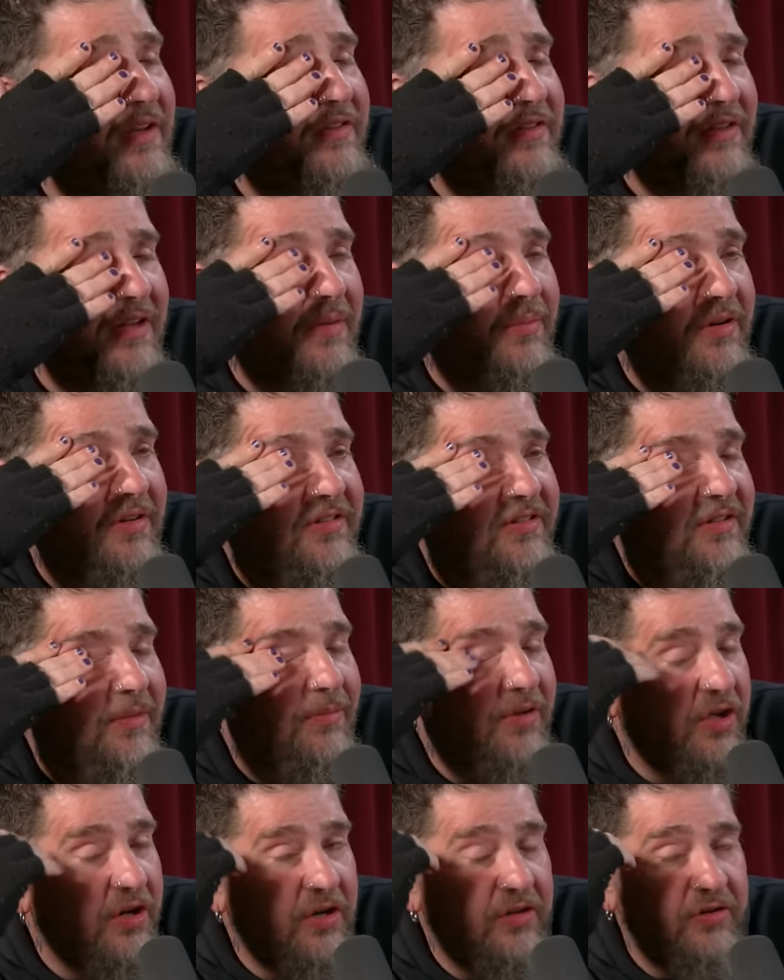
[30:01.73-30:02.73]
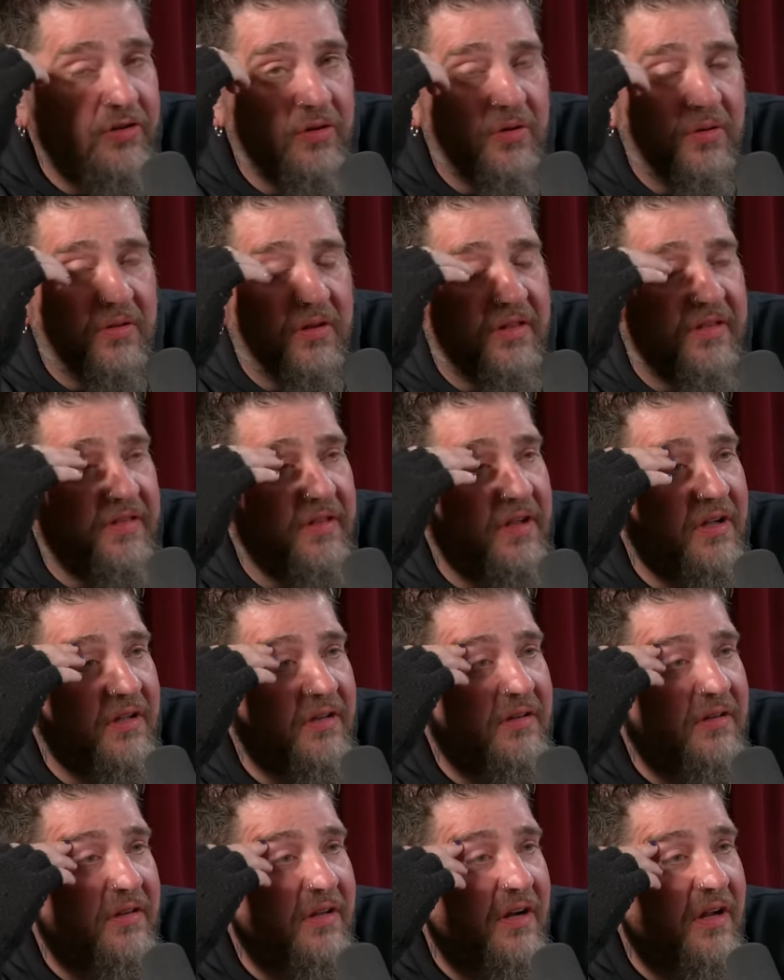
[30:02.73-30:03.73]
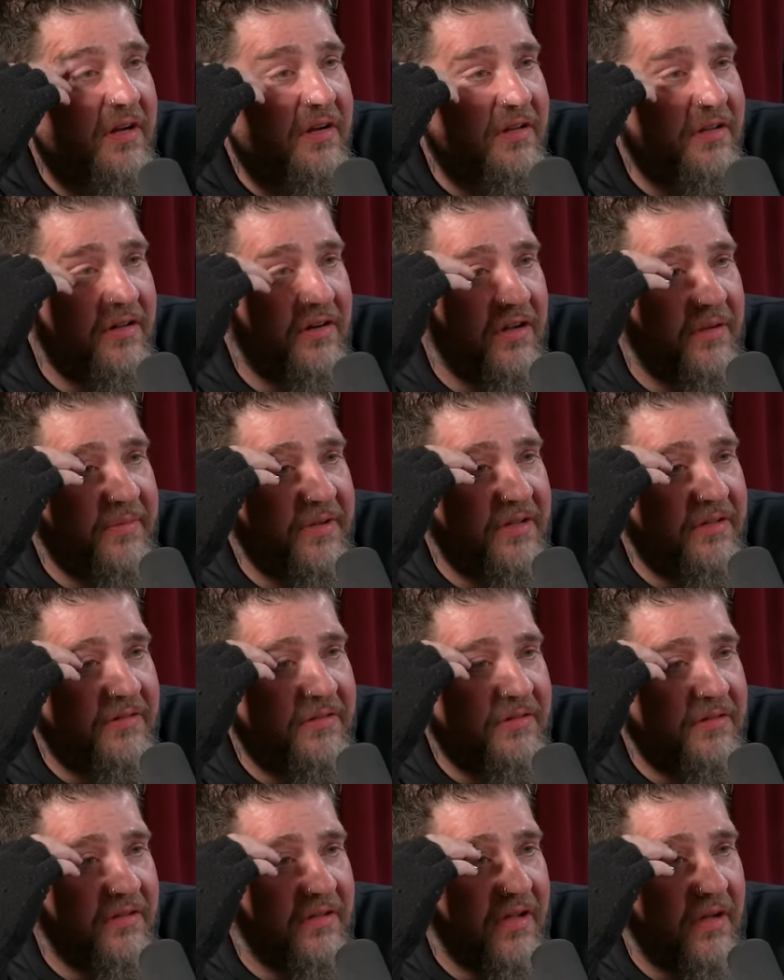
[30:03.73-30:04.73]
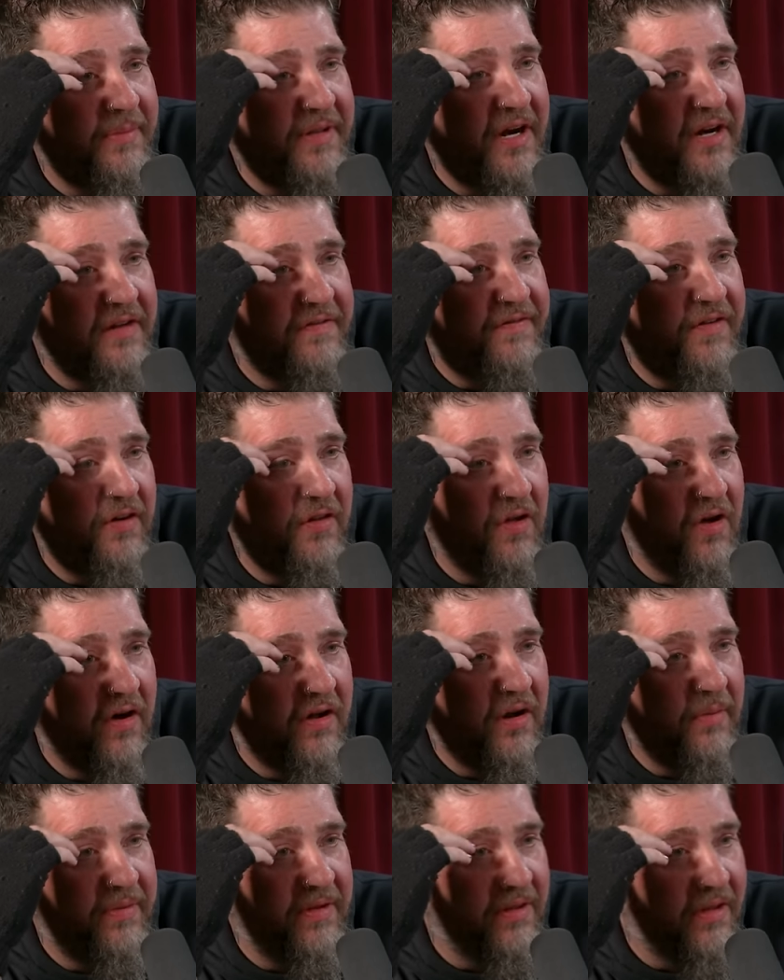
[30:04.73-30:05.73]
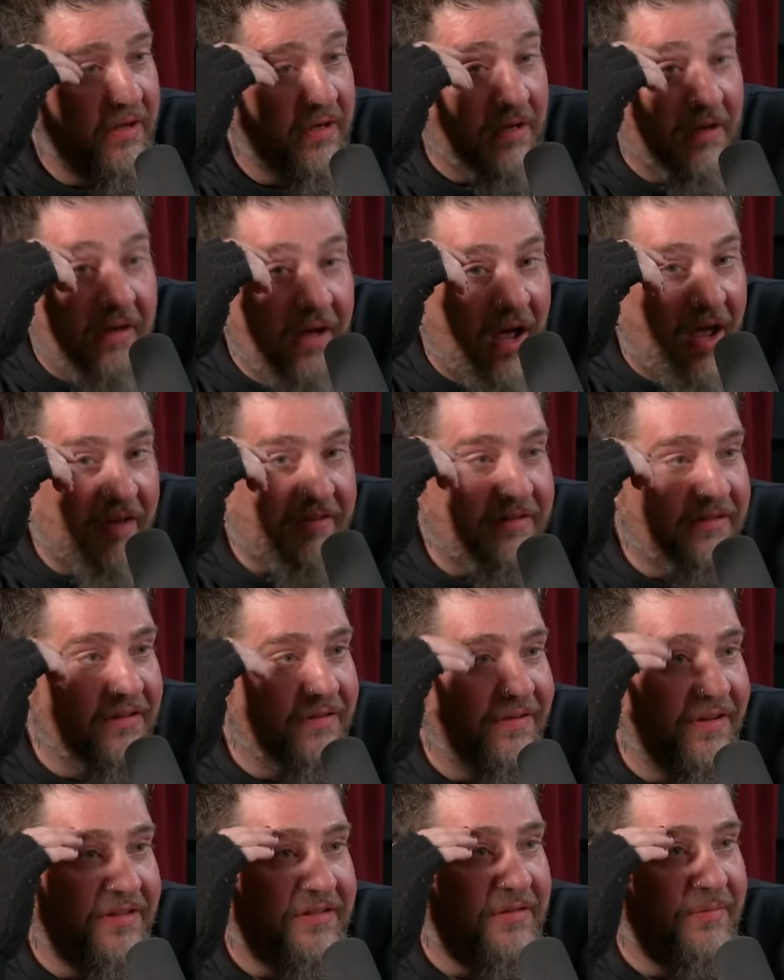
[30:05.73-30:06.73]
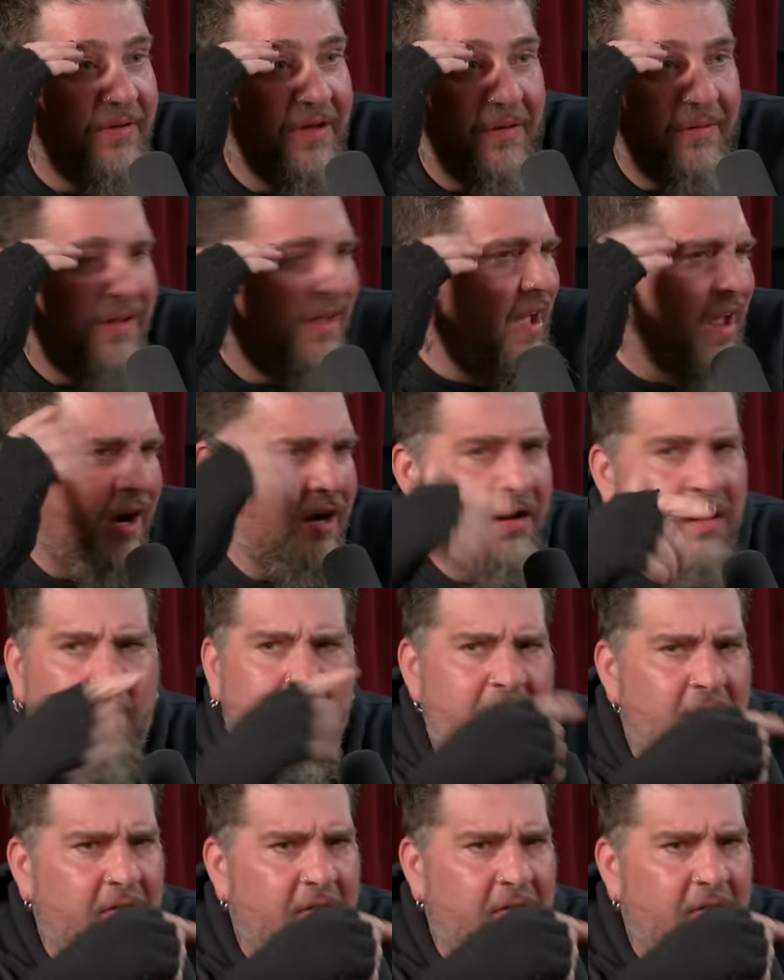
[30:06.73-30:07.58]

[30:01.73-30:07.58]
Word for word: celebrities because I'm gonna do the thing that I, you know, what I mean, I'll meet Eddie Furlong and I'll be like, "Hasta la vista, baby." I don't know. I'll be